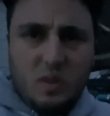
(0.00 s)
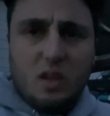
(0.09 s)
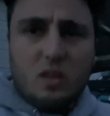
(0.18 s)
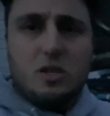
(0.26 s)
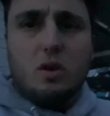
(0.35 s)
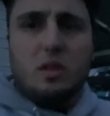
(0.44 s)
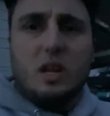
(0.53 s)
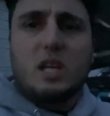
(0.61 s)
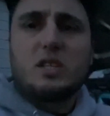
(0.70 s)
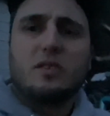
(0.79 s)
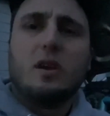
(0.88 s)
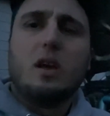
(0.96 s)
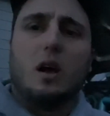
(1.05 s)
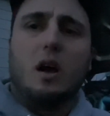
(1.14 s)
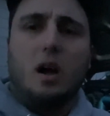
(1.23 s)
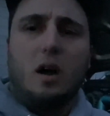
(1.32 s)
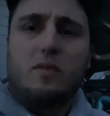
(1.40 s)
So the next
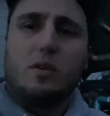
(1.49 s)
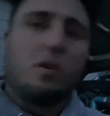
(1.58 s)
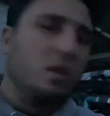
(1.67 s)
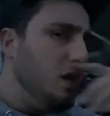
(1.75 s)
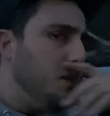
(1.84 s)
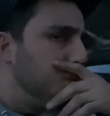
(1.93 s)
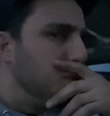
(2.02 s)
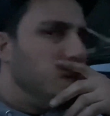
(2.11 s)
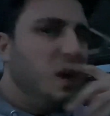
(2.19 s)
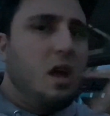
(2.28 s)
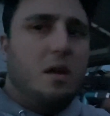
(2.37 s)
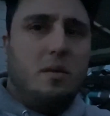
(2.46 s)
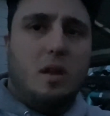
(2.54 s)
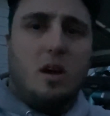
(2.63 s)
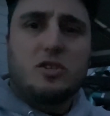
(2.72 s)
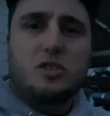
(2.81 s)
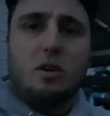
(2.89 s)
few clips,
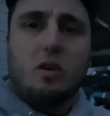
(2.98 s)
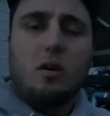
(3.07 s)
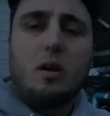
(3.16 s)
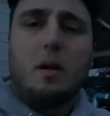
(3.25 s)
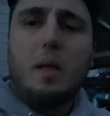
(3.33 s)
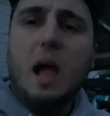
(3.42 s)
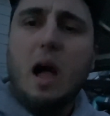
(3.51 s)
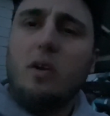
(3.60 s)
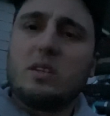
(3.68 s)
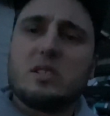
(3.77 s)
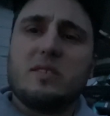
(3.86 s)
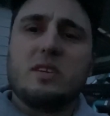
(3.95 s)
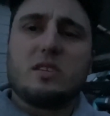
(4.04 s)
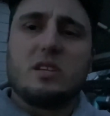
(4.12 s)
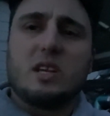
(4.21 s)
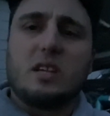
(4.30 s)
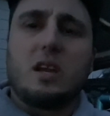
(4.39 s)
not sure how long this video is
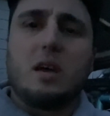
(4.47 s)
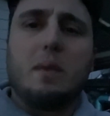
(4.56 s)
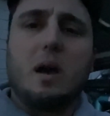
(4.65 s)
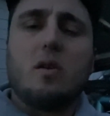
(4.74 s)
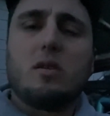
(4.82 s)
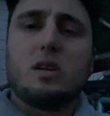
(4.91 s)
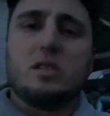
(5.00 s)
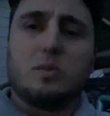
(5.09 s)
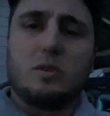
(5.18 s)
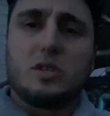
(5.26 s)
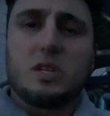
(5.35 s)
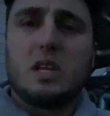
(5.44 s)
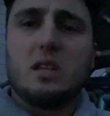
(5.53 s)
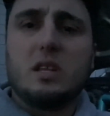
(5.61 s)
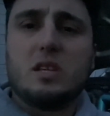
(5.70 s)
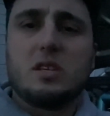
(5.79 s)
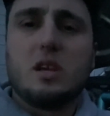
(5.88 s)
going to take to come out because we're just getting
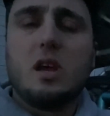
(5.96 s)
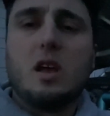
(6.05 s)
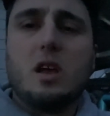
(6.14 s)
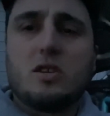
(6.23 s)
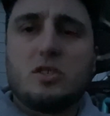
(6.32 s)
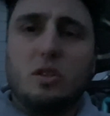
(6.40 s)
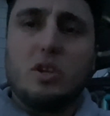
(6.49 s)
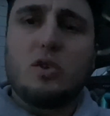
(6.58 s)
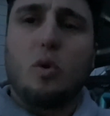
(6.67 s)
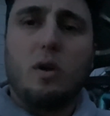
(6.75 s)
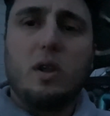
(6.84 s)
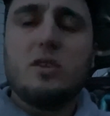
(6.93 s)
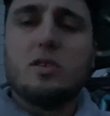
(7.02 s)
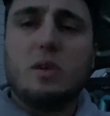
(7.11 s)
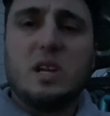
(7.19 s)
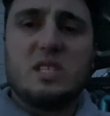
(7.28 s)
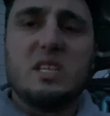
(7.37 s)
this slowly torn
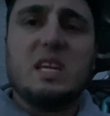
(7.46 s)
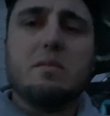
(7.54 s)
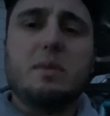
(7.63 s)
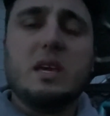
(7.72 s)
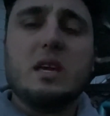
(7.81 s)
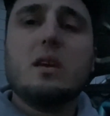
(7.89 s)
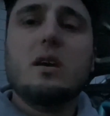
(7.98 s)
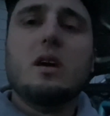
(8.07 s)
into as need be.